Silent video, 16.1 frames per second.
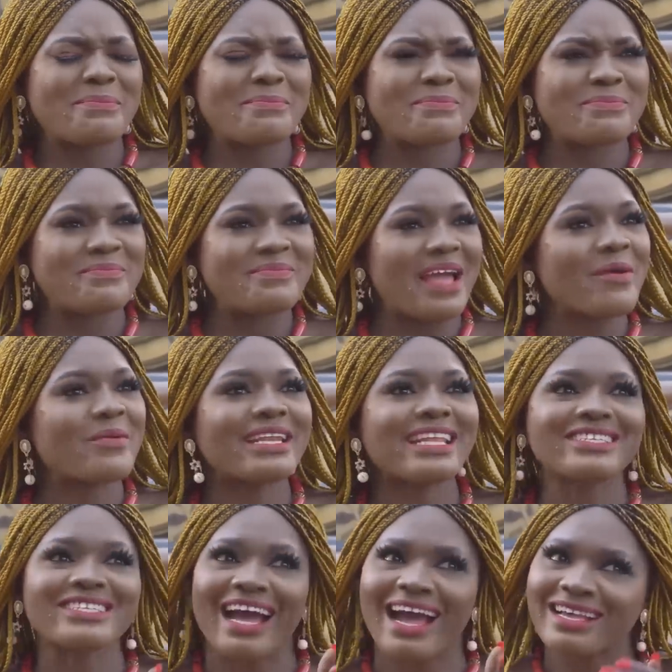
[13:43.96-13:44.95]
I
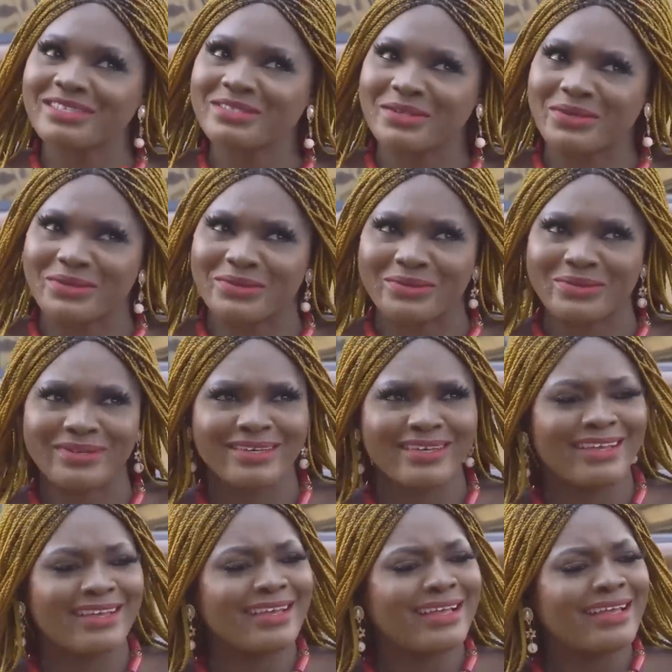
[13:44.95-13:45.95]
wanted to ask you,
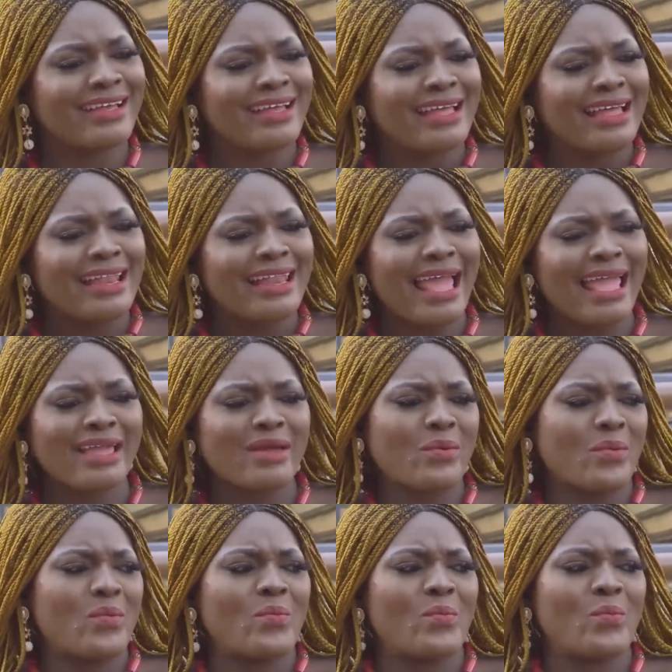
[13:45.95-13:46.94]

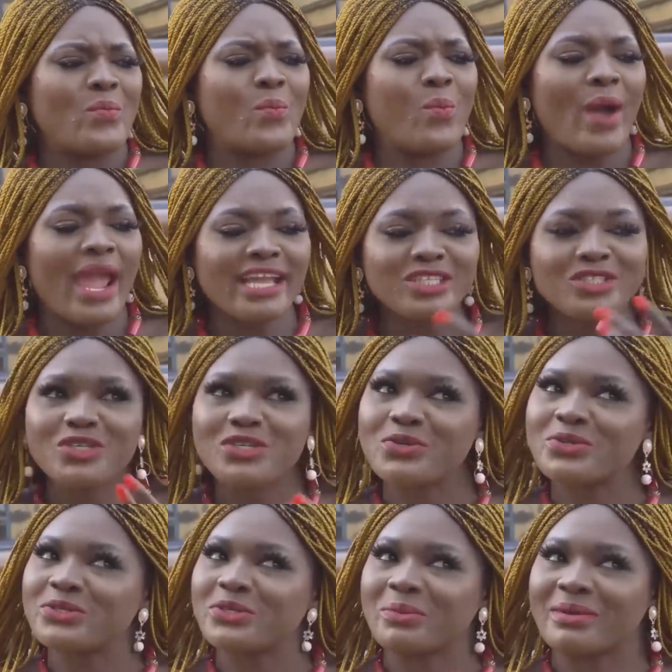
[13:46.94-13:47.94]
like, when do
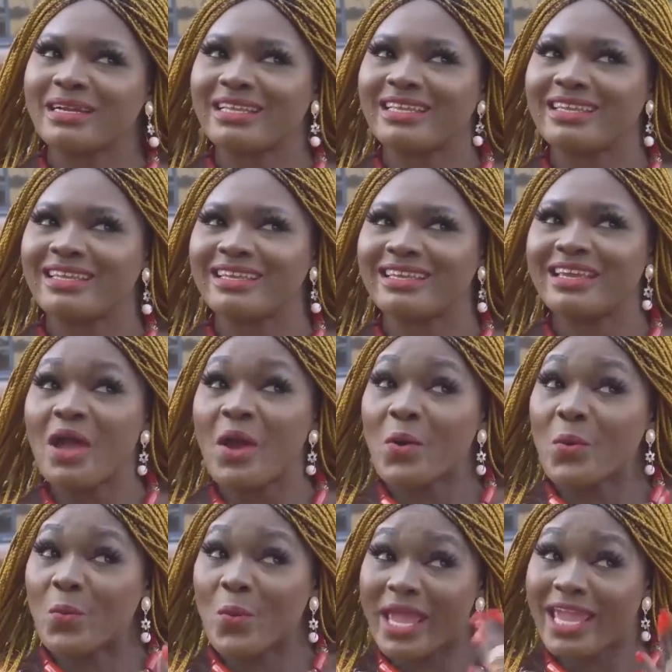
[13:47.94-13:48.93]
you normally
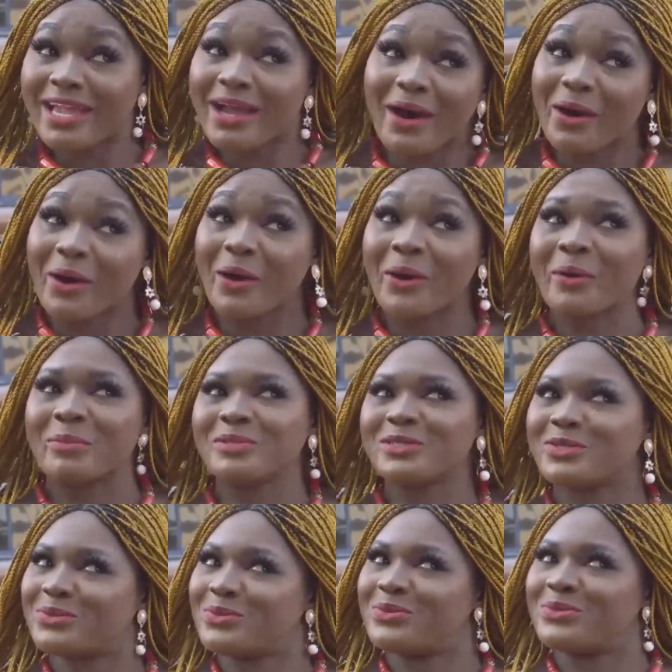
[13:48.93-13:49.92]
wake
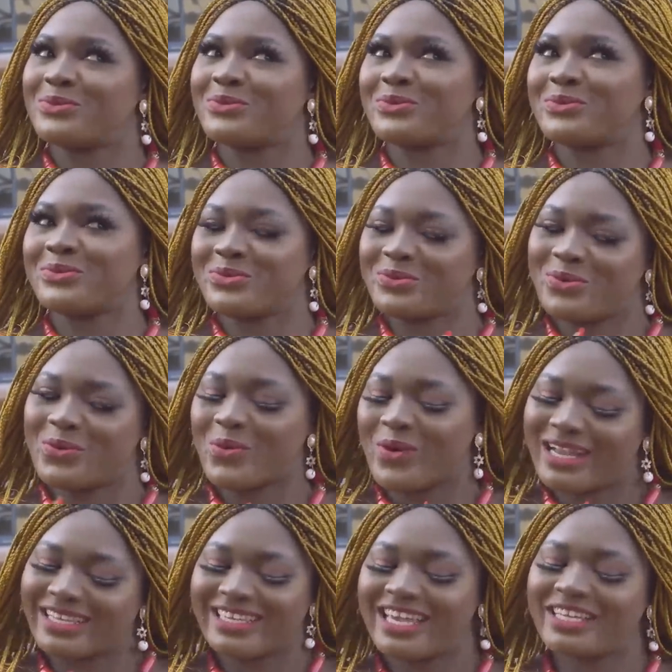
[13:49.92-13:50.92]
up to
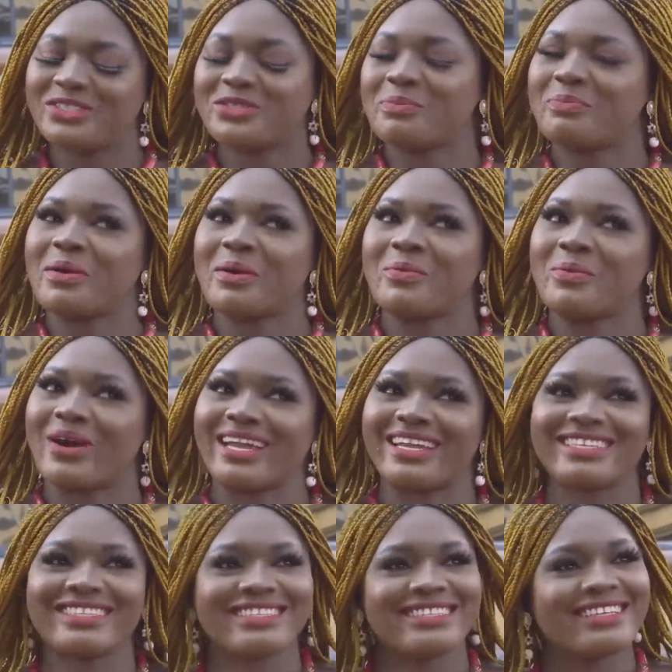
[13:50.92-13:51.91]
go and get your palm
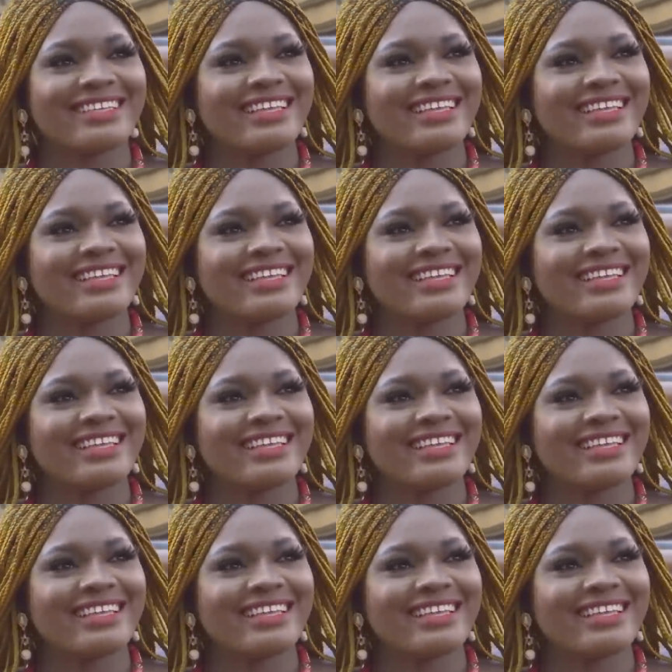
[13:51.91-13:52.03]
wine?